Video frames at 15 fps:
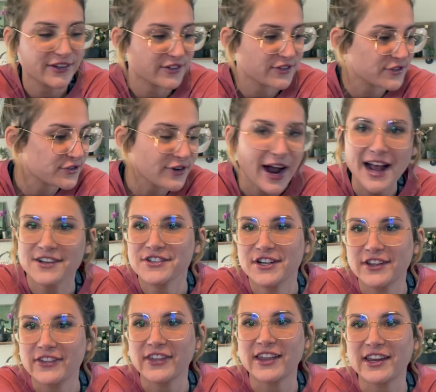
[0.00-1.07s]

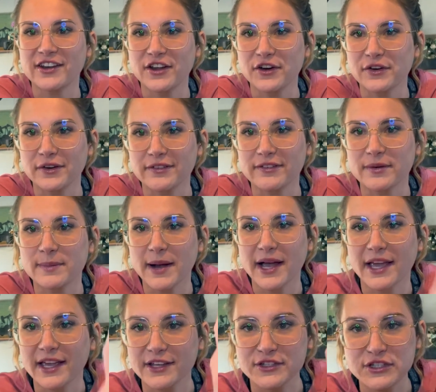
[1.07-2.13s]
tragically known for
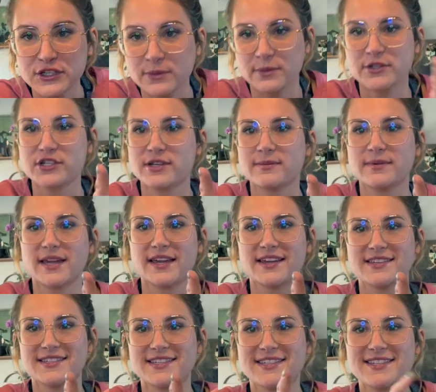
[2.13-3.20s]
buying super cheap
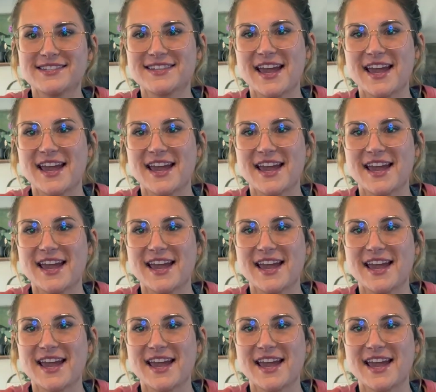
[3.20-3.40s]
cases.